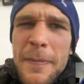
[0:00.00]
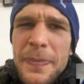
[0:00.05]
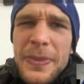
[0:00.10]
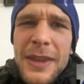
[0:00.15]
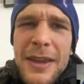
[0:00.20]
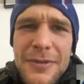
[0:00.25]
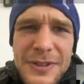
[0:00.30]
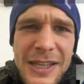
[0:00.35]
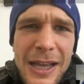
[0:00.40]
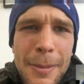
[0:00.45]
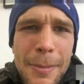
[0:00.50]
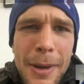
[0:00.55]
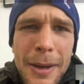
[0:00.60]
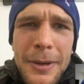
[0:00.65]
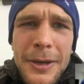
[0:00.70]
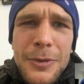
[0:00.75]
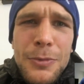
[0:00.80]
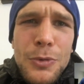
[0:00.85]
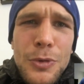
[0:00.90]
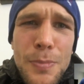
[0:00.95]
if
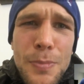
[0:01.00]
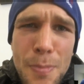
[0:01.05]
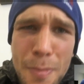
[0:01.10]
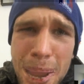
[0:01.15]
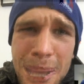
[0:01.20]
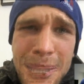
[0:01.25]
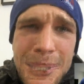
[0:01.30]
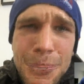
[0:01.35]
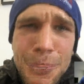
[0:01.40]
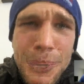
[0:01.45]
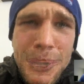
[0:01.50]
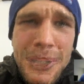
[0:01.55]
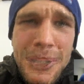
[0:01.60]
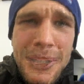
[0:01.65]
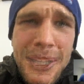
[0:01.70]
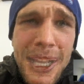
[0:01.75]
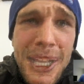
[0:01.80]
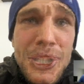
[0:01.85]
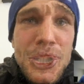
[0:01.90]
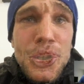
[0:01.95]
somebody would mess with the
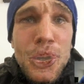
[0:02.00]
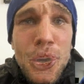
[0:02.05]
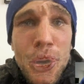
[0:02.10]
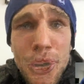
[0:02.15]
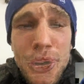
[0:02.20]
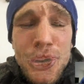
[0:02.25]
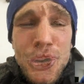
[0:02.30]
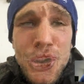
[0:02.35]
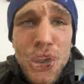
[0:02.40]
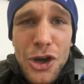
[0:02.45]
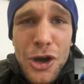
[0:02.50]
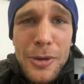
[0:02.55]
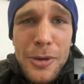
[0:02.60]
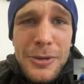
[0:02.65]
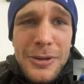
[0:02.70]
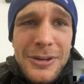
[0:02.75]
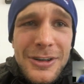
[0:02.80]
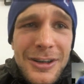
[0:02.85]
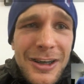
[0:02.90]
Dutch or the Germans,